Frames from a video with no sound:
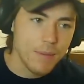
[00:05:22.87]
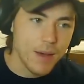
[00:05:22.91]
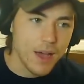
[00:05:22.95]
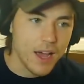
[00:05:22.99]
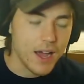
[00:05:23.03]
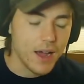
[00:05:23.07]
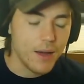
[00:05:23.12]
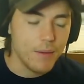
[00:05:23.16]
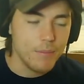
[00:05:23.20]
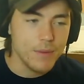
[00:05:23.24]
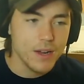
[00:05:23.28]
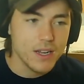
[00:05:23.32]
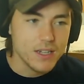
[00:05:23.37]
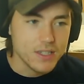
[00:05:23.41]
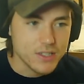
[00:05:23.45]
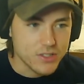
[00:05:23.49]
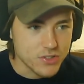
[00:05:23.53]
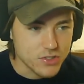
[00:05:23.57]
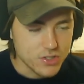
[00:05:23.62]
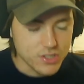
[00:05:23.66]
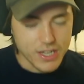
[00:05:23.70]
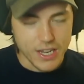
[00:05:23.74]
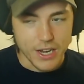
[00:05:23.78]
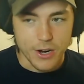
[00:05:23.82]
I'm not
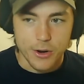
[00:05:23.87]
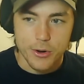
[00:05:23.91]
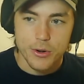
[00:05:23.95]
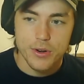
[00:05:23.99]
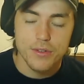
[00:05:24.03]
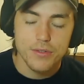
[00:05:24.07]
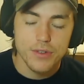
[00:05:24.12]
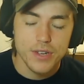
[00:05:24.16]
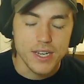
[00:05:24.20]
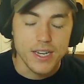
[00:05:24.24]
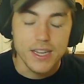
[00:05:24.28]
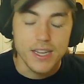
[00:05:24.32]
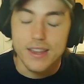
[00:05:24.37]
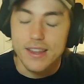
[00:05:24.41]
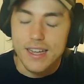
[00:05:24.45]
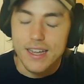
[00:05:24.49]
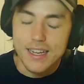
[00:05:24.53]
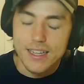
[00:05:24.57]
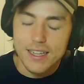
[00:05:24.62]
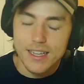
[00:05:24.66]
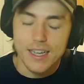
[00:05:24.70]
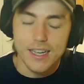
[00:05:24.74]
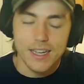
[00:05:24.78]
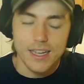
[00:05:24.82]
scared of it in
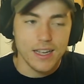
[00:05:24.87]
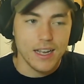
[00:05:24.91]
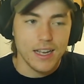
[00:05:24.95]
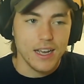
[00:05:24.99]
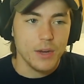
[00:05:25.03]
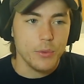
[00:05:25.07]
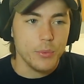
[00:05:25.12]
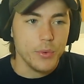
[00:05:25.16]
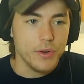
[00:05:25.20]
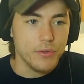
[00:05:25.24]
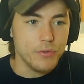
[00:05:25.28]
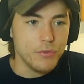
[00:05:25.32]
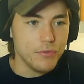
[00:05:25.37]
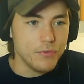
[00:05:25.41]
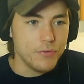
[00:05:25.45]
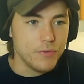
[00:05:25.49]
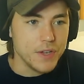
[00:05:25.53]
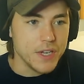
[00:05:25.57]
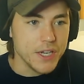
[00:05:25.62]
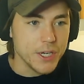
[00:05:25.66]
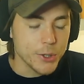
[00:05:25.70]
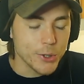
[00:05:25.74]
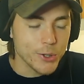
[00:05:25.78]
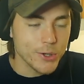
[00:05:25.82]
that like I would
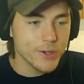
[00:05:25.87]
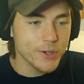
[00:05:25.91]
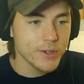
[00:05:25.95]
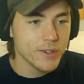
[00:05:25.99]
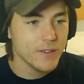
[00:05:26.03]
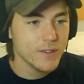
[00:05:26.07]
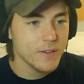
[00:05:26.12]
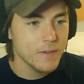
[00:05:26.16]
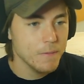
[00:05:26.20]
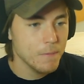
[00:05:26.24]
fear,